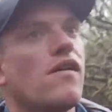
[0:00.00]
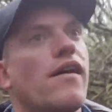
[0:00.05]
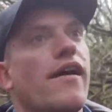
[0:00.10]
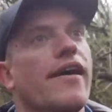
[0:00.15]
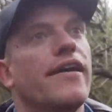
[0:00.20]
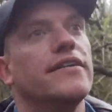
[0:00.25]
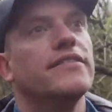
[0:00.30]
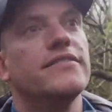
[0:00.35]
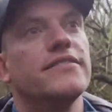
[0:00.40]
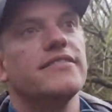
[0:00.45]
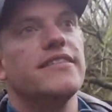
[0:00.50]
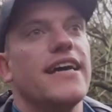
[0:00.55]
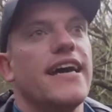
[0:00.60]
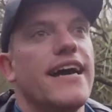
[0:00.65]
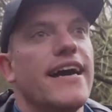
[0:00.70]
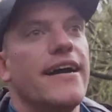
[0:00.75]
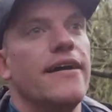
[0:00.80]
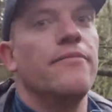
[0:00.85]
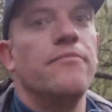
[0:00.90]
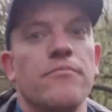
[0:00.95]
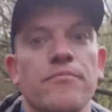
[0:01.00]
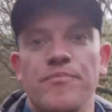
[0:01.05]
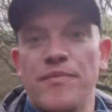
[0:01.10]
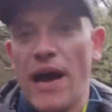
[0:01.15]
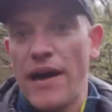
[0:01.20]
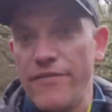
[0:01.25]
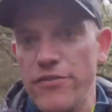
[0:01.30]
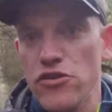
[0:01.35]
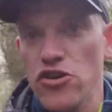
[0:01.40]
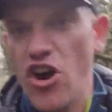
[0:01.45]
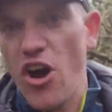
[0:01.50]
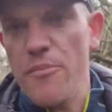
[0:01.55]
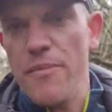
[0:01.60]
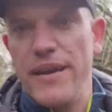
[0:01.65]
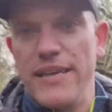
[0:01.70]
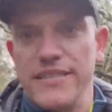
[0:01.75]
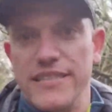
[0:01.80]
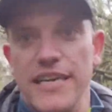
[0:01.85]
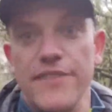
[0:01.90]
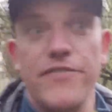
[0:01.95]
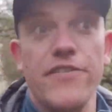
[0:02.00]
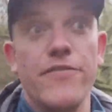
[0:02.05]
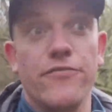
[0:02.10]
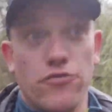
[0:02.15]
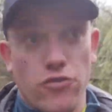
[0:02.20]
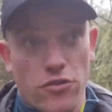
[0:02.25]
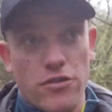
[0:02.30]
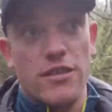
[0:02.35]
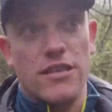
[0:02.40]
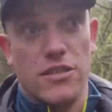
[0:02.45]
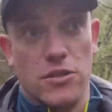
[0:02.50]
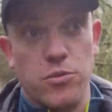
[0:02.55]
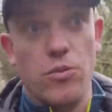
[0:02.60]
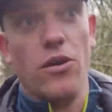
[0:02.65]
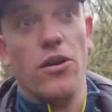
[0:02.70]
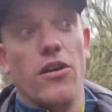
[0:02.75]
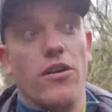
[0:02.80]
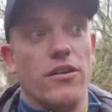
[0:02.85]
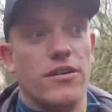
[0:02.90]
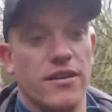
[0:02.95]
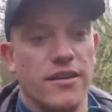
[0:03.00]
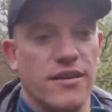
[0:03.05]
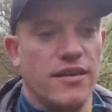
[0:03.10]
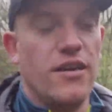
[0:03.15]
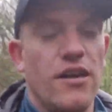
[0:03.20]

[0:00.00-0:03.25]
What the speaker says: And have a comment if you've done this walk,